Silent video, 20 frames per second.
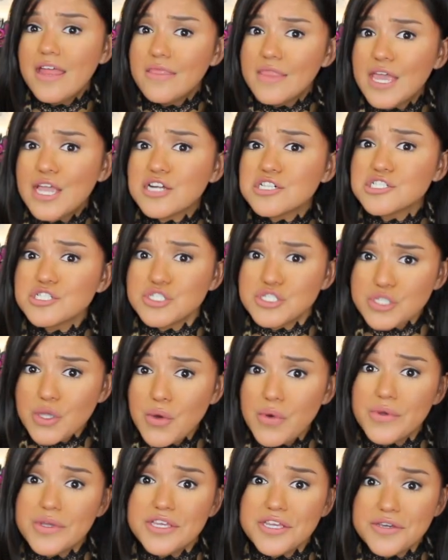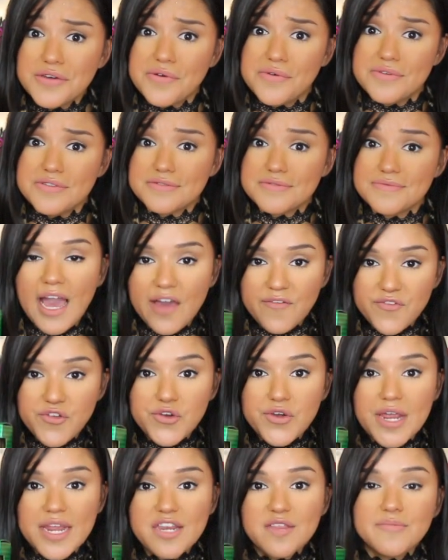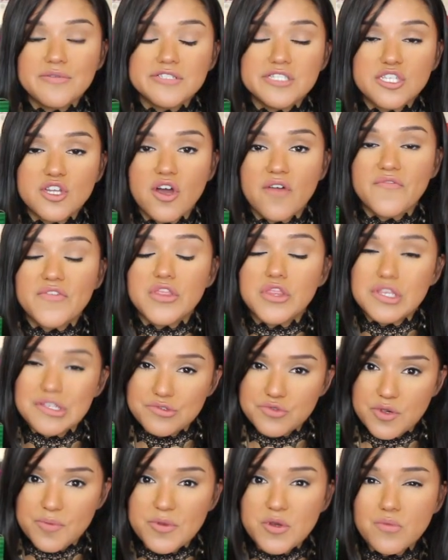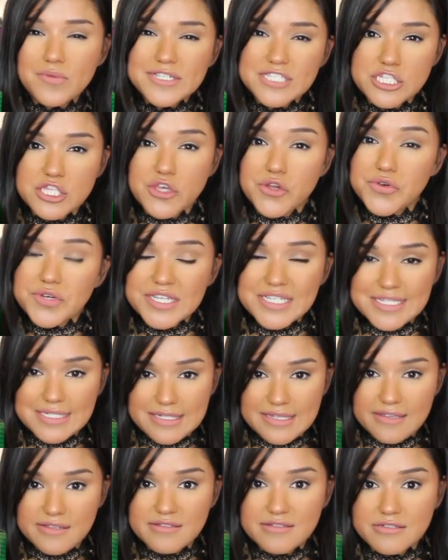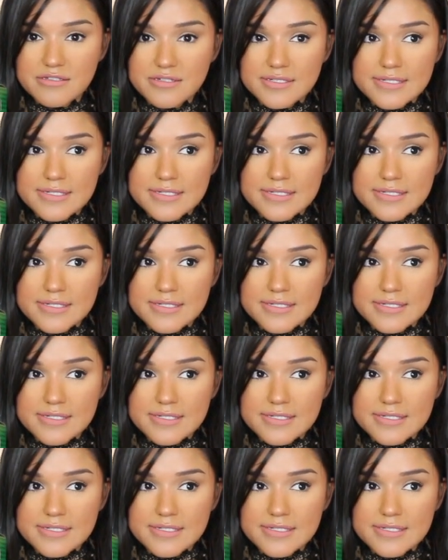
and they are so cute. After 90% off, this ribbon was 30 cents.